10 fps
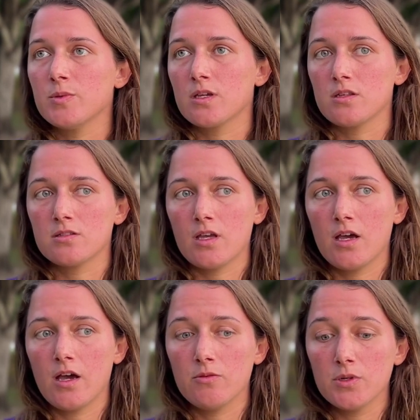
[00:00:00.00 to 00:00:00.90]
Because
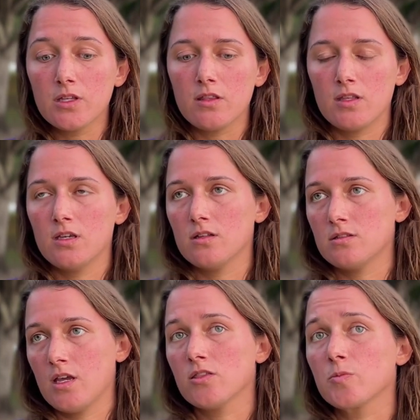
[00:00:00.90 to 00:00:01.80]
I really think
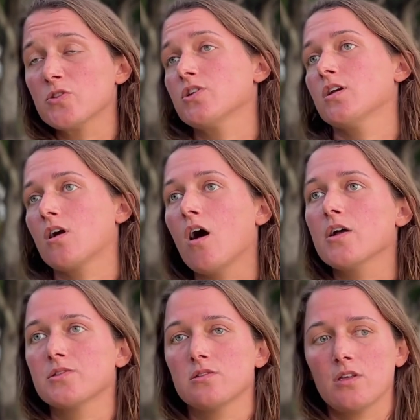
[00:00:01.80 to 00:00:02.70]
it's anthropogenic
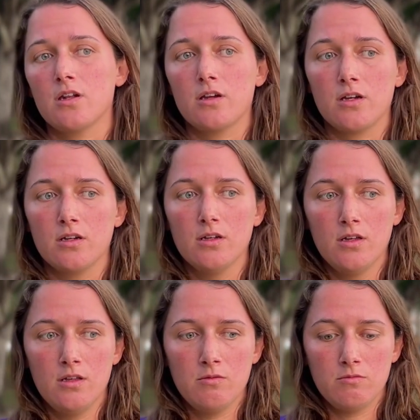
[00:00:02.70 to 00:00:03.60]
causes that are
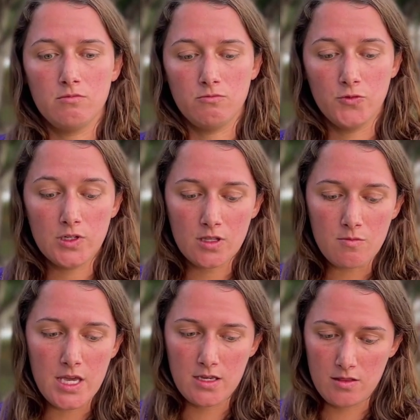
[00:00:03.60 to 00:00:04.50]
really
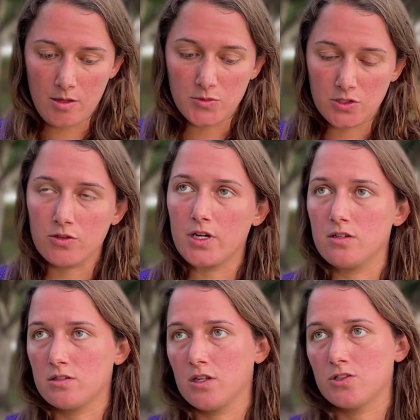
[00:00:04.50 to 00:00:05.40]
making them
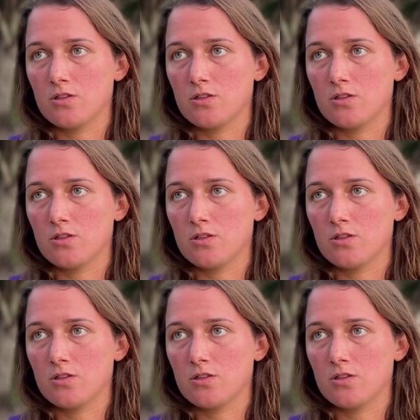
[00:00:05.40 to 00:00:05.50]
degrade to such a